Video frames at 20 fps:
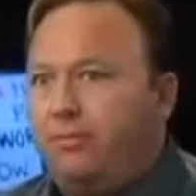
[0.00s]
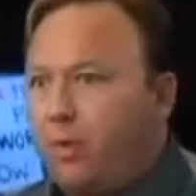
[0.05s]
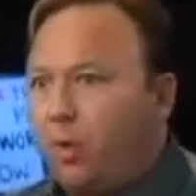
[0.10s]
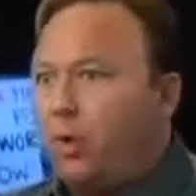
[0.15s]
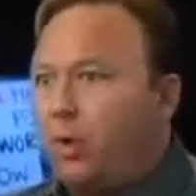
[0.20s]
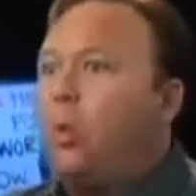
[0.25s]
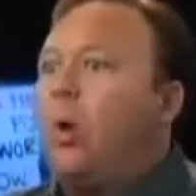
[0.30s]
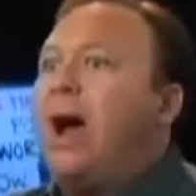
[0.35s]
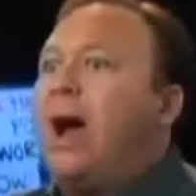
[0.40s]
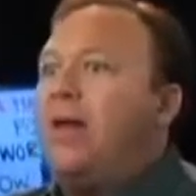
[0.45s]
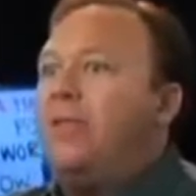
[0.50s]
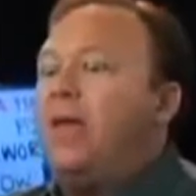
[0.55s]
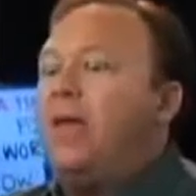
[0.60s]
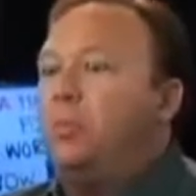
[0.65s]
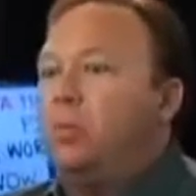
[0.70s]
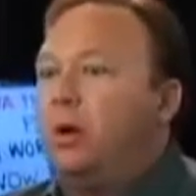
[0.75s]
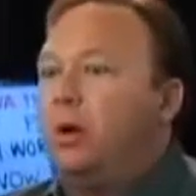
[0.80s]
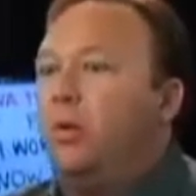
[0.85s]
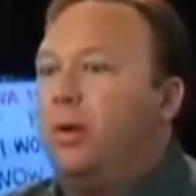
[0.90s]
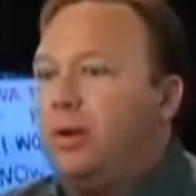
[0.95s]
for why
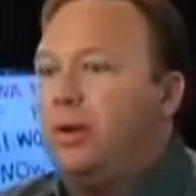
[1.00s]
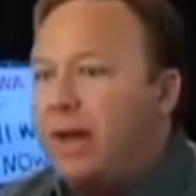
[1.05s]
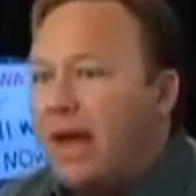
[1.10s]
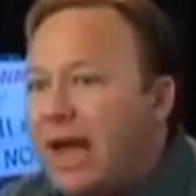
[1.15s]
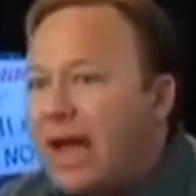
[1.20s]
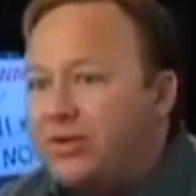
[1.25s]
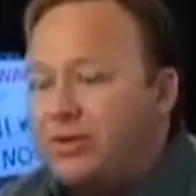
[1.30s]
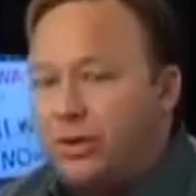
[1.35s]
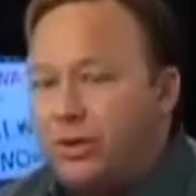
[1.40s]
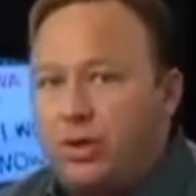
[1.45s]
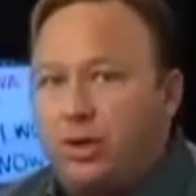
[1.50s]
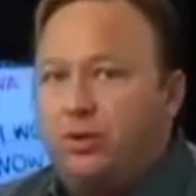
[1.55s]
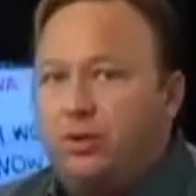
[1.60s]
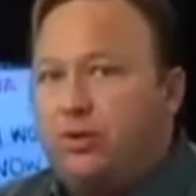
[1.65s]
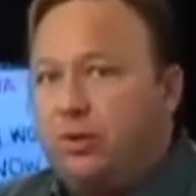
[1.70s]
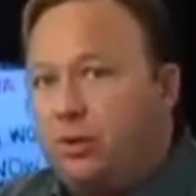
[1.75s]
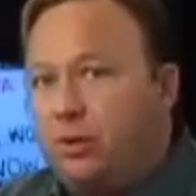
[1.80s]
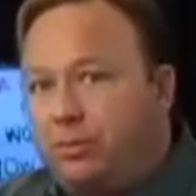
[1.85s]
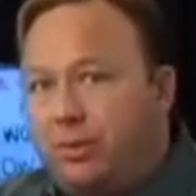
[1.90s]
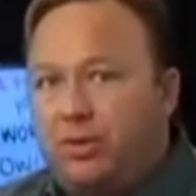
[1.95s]
they were going to
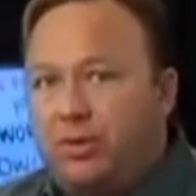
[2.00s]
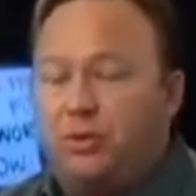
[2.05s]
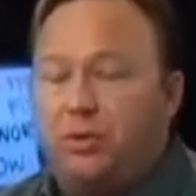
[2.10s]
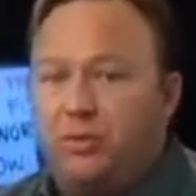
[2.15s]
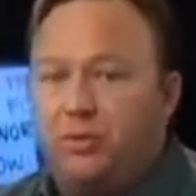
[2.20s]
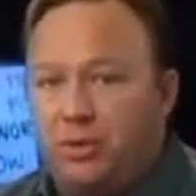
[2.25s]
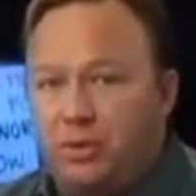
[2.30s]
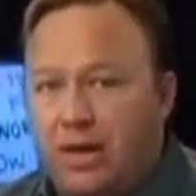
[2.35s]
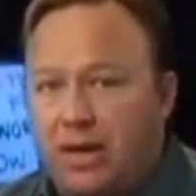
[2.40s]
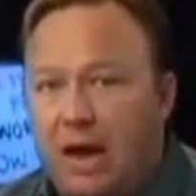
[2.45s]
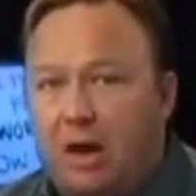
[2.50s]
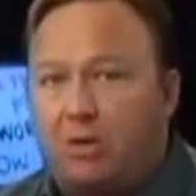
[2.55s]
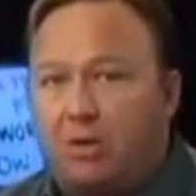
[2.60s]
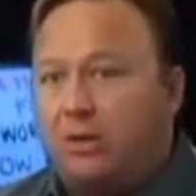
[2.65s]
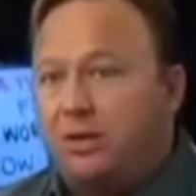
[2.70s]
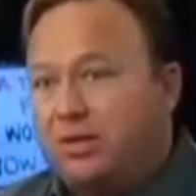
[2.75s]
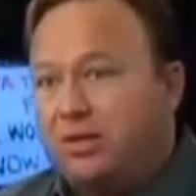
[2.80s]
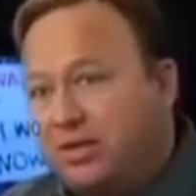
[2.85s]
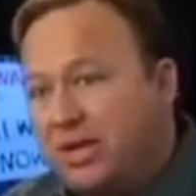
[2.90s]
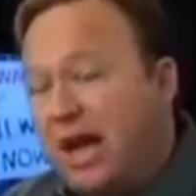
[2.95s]
execute you or put you in the
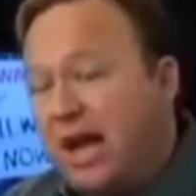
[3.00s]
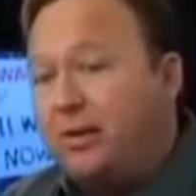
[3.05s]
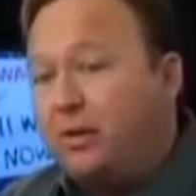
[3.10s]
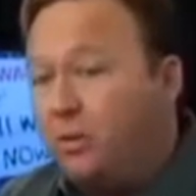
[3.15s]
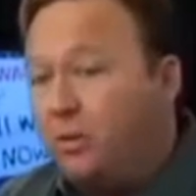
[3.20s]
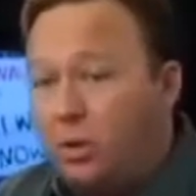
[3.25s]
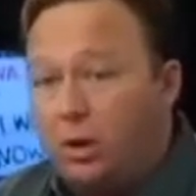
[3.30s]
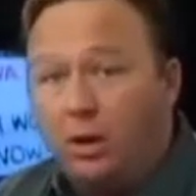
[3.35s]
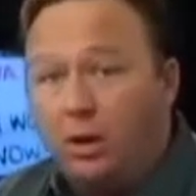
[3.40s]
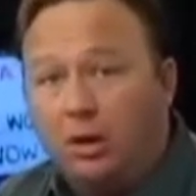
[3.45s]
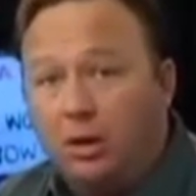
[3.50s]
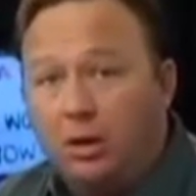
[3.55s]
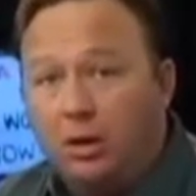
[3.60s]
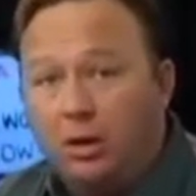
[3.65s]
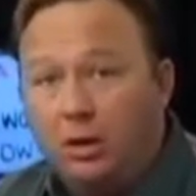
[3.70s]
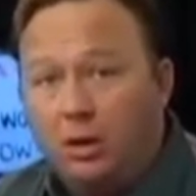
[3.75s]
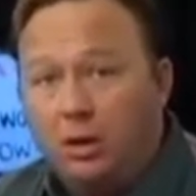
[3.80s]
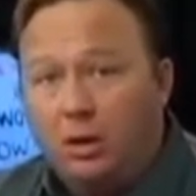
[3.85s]
tower and sign an order.